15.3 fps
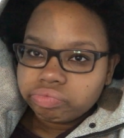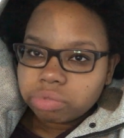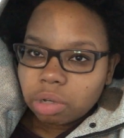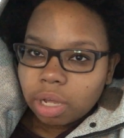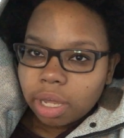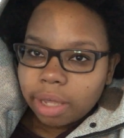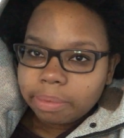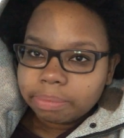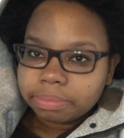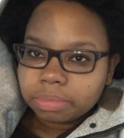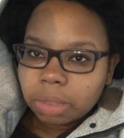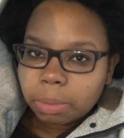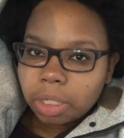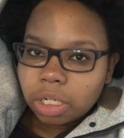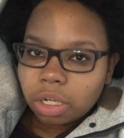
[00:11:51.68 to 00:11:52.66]
Okay,
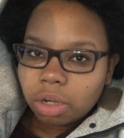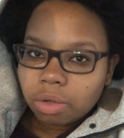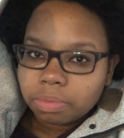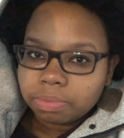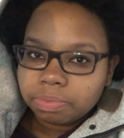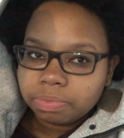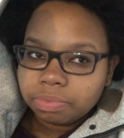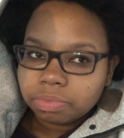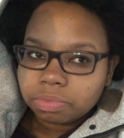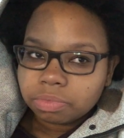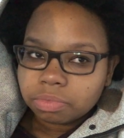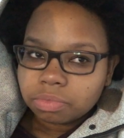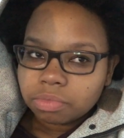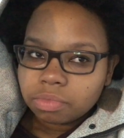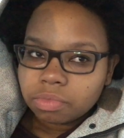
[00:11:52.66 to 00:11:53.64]
I'm gonna go.
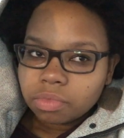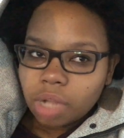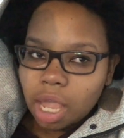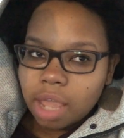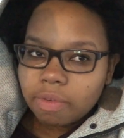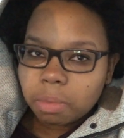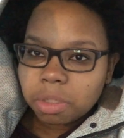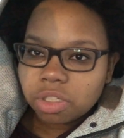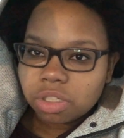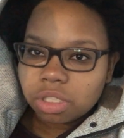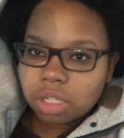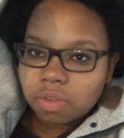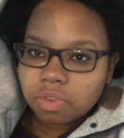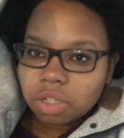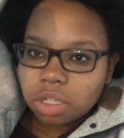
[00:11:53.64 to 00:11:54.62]
I have a bunch of
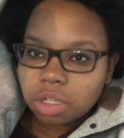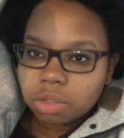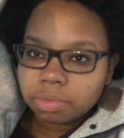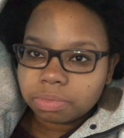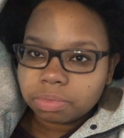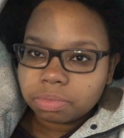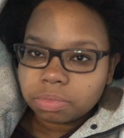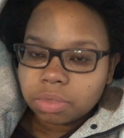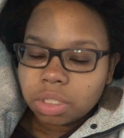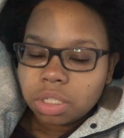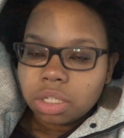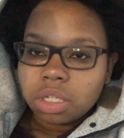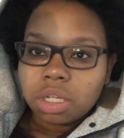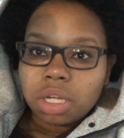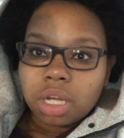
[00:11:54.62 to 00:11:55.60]
stuff to do.
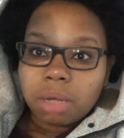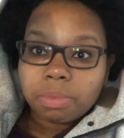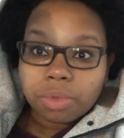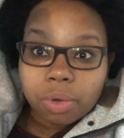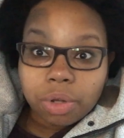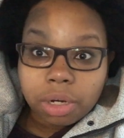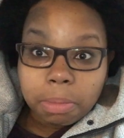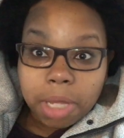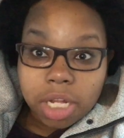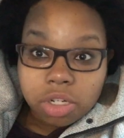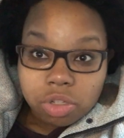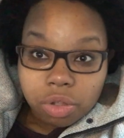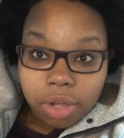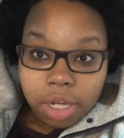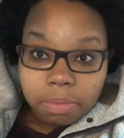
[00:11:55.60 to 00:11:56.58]
I'm throwing a
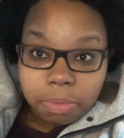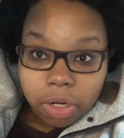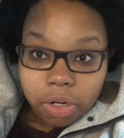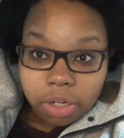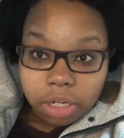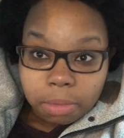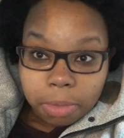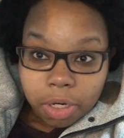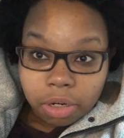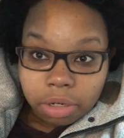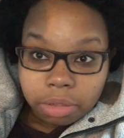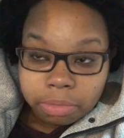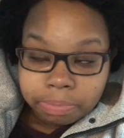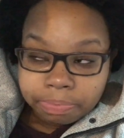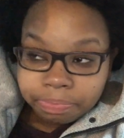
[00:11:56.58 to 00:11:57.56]
bachelorette party
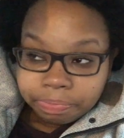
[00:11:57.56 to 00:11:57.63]
tomorrow.